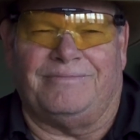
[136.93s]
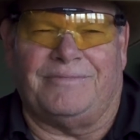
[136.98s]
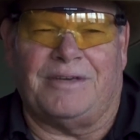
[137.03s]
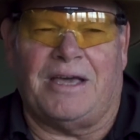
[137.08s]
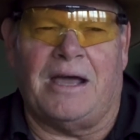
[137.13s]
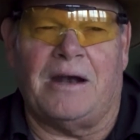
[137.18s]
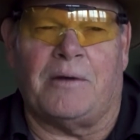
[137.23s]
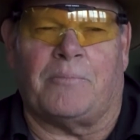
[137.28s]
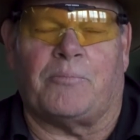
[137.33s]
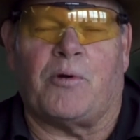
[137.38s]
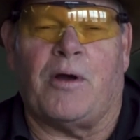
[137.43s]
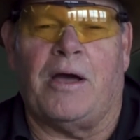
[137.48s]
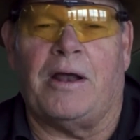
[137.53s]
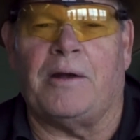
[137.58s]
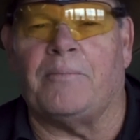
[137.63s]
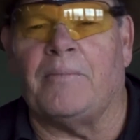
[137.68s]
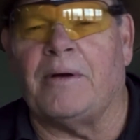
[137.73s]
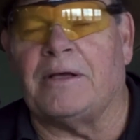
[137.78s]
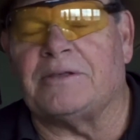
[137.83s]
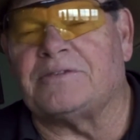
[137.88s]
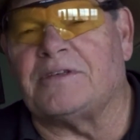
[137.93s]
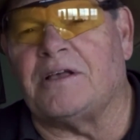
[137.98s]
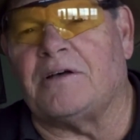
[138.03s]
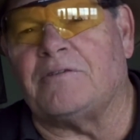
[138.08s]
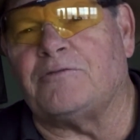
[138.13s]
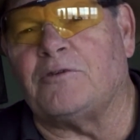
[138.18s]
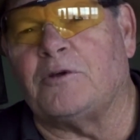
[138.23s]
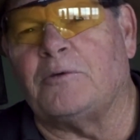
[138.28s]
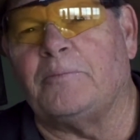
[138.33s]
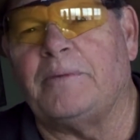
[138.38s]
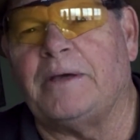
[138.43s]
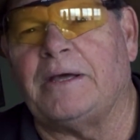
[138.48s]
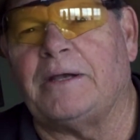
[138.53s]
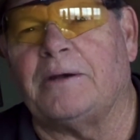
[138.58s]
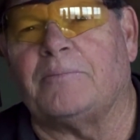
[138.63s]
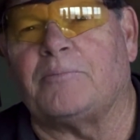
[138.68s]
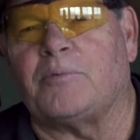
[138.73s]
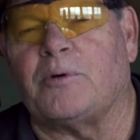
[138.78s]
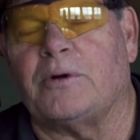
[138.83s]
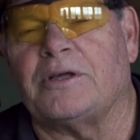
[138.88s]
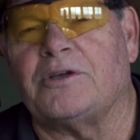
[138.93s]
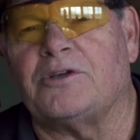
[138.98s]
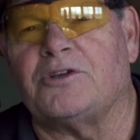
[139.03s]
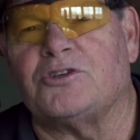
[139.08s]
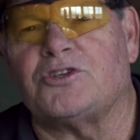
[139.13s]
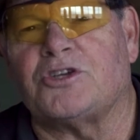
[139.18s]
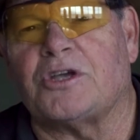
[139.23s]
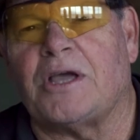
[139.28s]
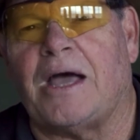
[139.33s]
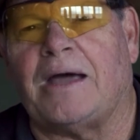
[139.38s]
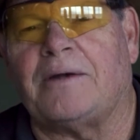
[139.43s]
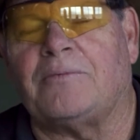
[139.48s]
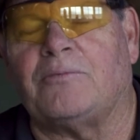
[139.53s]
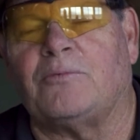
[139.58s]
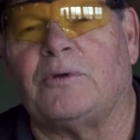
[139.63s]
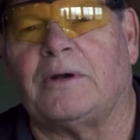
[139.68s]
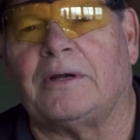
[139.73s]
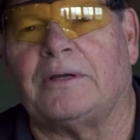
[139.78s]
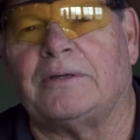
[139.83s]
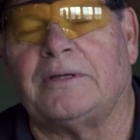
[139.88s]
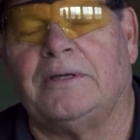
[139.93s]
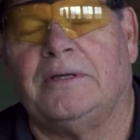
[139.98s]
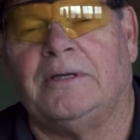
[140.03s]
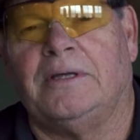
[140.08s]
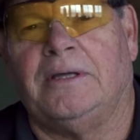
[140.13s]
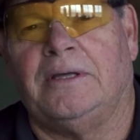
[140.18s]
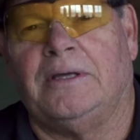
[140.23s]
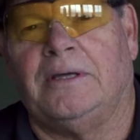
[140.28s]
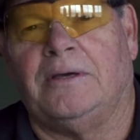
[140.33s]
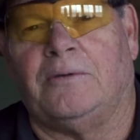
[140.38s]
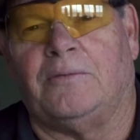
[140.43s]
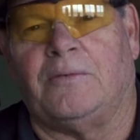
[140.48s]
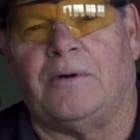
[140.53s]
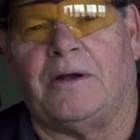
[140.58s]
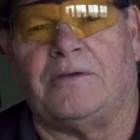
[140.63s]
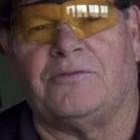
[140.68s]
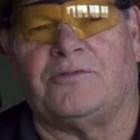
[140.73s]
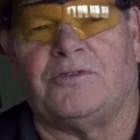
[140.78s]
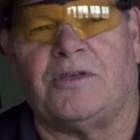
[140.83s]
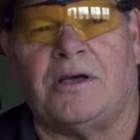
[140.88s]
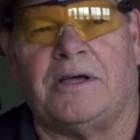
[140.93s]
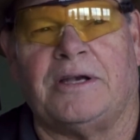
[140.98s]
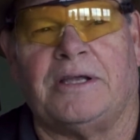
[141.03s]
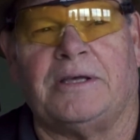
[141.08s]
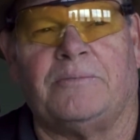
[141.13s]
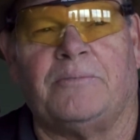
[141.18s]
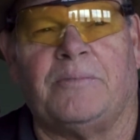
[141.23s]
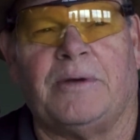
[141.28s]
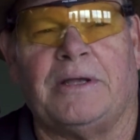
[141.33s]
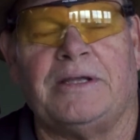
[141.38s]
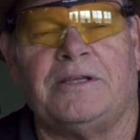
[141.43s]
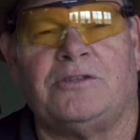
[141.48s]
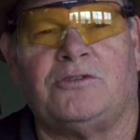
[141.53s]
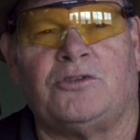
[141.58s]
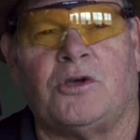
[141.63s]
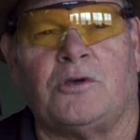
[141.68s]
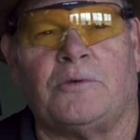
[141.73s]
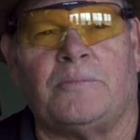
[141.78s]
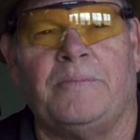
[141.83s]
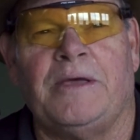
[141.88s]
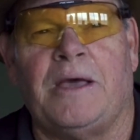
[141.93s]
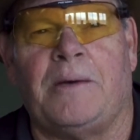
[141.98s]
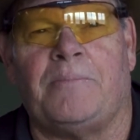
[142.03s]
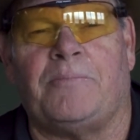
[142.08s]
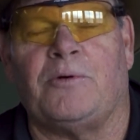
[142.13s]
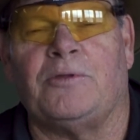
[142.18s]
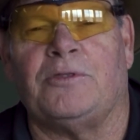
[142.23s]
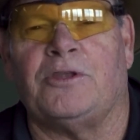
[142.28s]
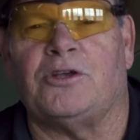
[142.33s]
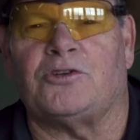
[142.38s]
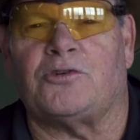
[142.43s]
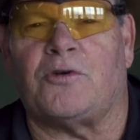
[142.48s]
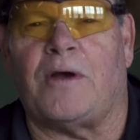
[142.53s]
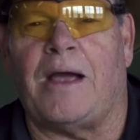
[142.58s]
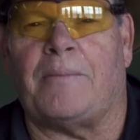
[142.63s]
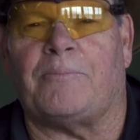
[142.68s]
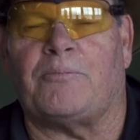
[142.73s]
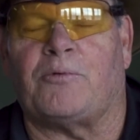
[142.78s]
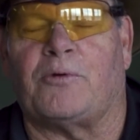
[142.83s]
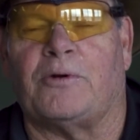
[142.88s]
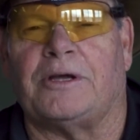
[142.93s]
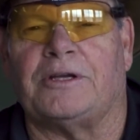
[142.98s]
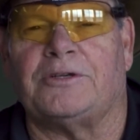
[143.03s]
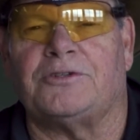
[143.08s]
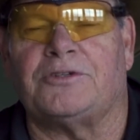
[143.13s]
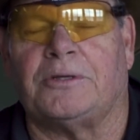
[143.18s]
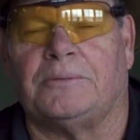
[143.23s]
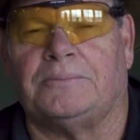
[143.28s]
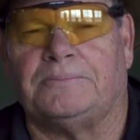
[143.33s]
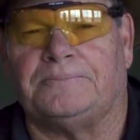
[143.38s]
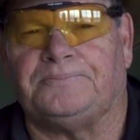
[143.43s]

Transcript: kind of prided myself on being a pretty good shot when I was hunting. But he took me up on the trap range,